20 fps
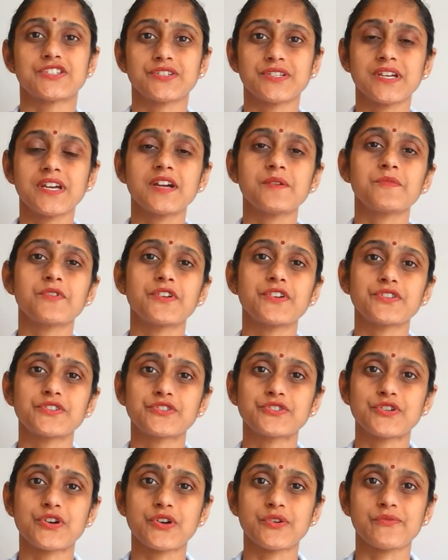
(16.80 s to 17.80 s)
Today I am going
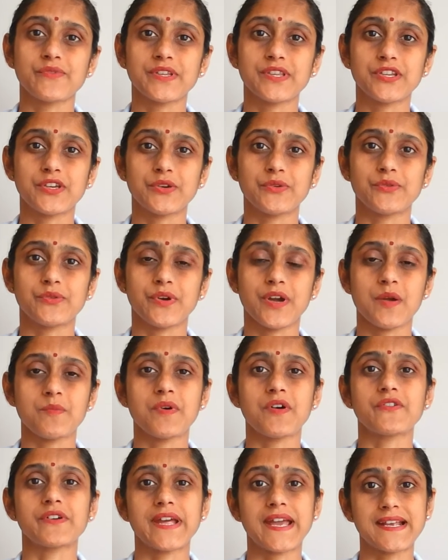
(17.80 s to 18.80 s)
to talk with you
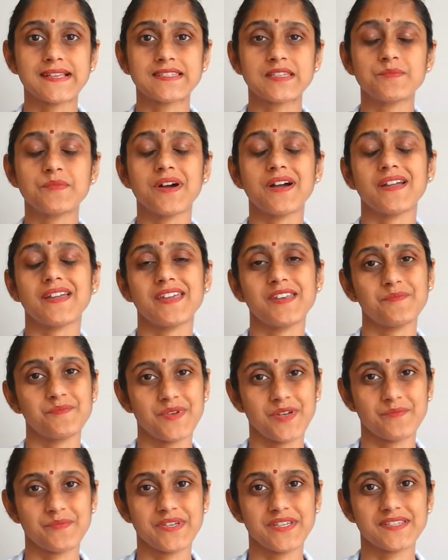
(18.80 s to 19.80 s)
about eczema in
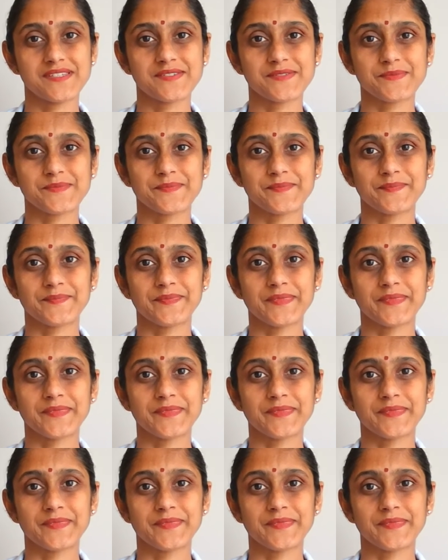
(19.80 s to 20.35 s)
babies.